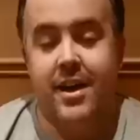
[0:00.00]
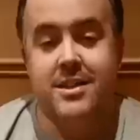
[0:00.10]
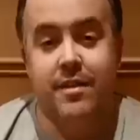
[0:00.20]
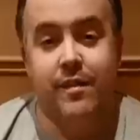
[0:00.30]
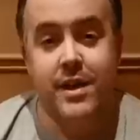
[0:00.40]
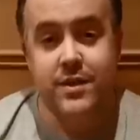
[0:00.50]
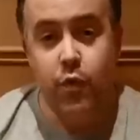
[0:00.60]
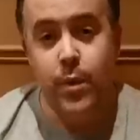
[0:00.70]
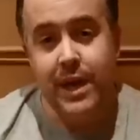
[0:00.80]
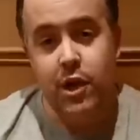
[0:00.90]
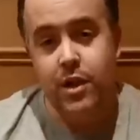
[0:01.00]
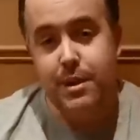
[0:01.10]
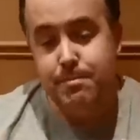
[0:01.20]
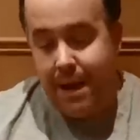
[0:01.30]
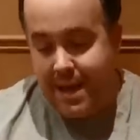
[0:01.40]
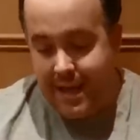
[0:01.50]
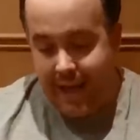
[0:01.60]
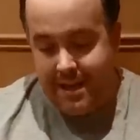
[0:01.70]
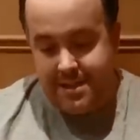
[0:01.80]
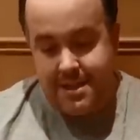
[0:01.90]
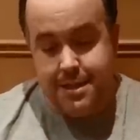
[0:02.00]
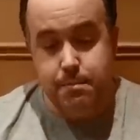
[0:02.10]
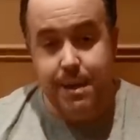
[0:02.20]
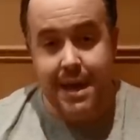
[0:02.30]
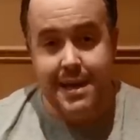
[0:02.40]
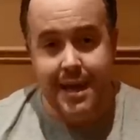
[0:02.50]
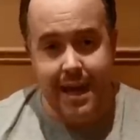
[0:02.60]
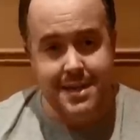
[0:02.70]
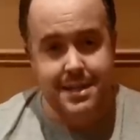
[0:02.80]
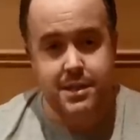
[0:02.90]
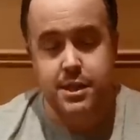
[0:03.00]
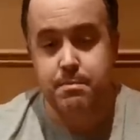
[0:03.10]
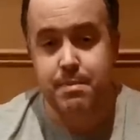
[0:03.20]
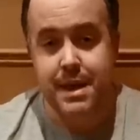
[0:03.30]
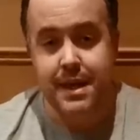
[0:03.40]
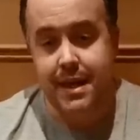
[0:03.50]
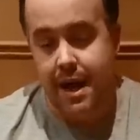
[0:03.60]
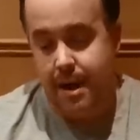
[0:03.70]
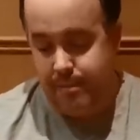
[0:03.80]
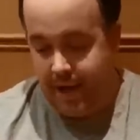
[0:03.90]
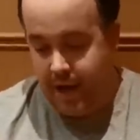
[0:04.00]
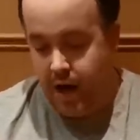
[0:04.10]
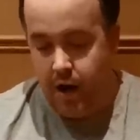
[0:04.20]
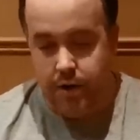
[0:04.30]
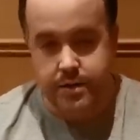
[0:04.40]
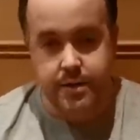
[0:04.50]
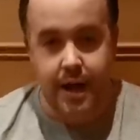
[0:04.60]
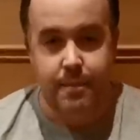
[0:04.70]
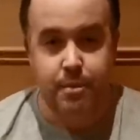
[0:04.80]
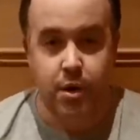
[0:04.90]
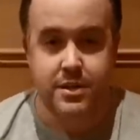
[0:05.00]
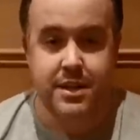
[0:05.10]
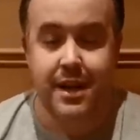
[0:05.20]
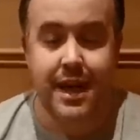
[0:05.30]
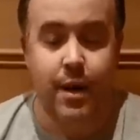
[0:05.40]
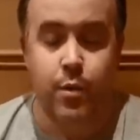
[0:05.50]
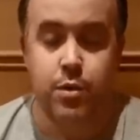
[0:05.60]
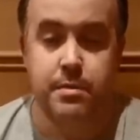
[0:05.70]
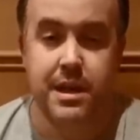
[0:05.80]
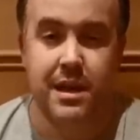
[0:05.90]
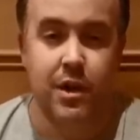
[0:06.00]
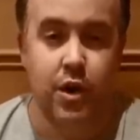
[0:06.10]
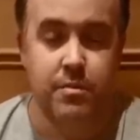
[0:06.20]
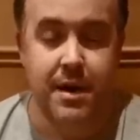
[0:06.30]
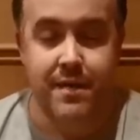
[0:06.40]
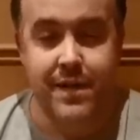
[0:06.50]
guys, so first of all we're going to look in the main case. That's the Pelly case, that's the big hard box that I carry with me in a lot of my